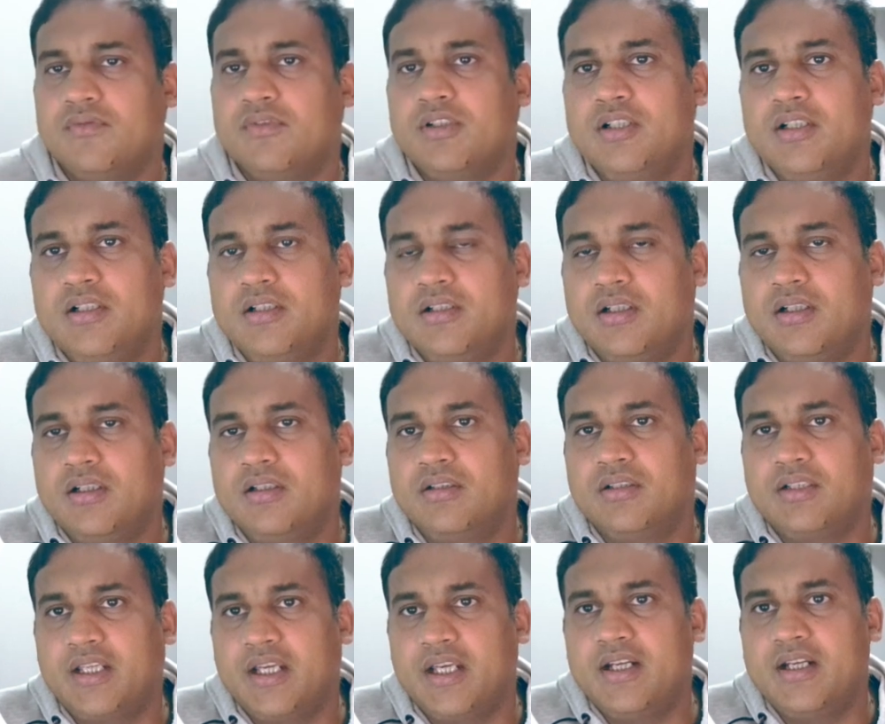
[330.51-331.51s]
world
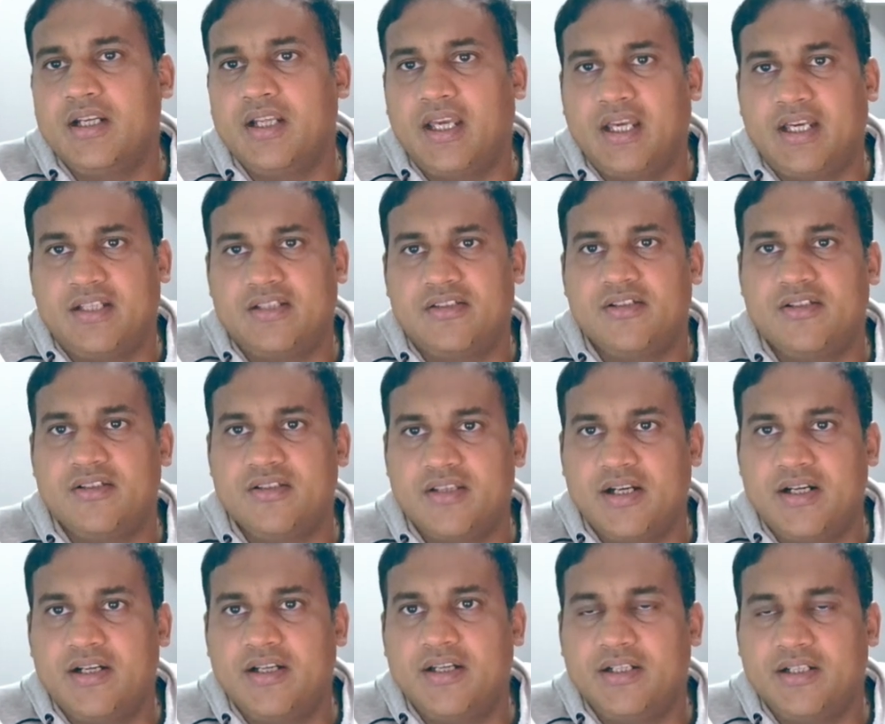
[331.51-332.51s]
can access
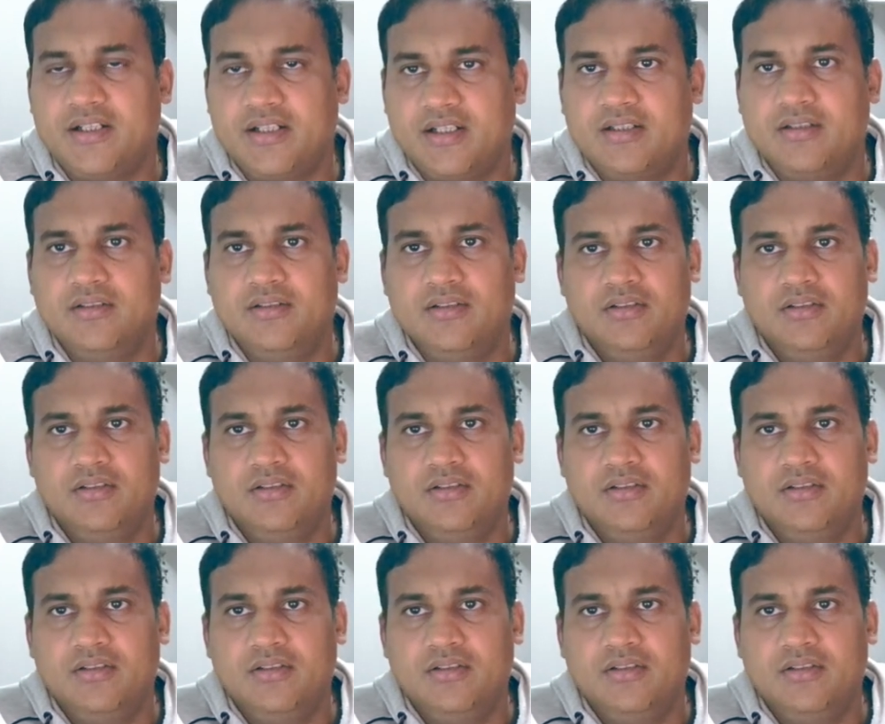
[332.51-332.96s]
that data.